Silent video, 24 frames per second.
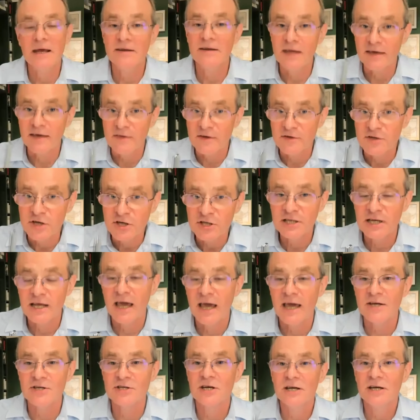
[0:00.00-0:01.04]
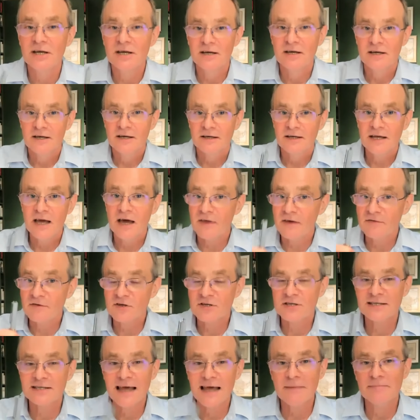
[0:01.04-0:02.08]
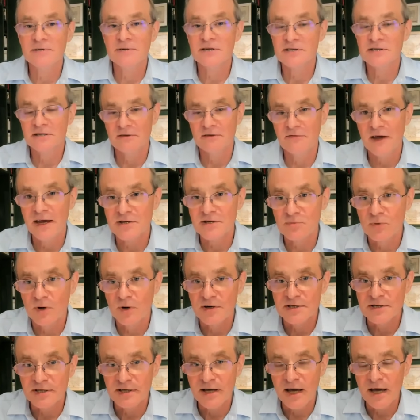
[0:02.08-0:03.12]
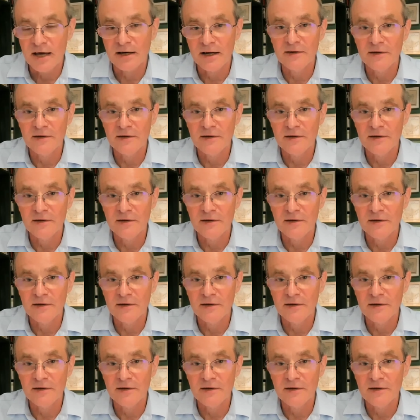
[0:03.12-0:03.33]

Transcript: in, in the digital age, yeah, they've just slapped us in the face once again.